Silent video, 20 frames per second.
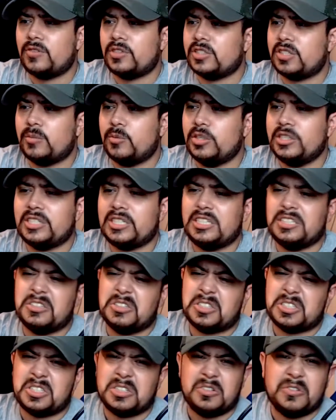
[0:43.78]
some reason it
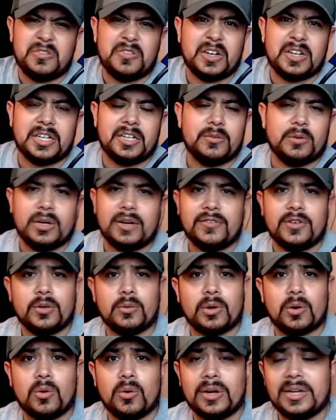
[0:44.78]
looks a little funny whenever you're
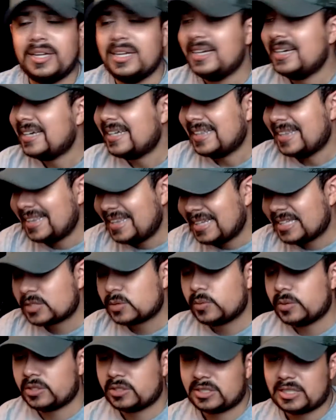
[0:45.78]
recording. This
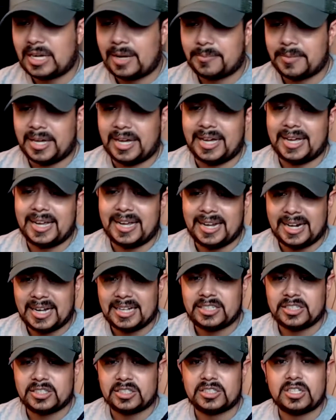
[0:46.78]
will stop that. And I
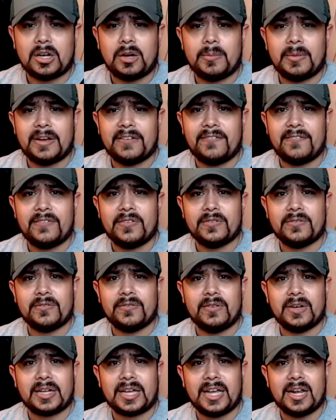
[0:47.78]
just saw my
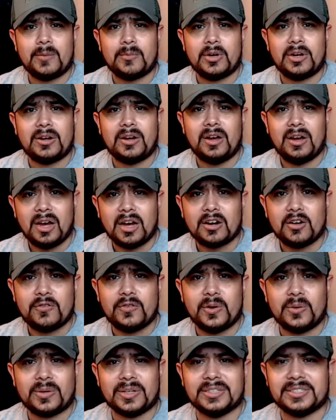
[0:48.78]
camera
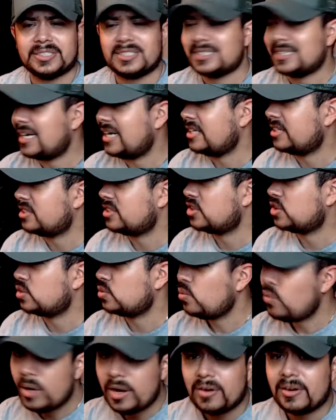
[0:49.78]
autofocus. I
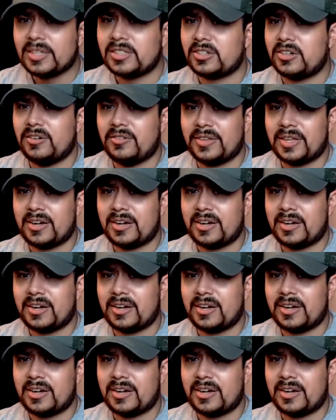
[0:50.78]
swear I turned that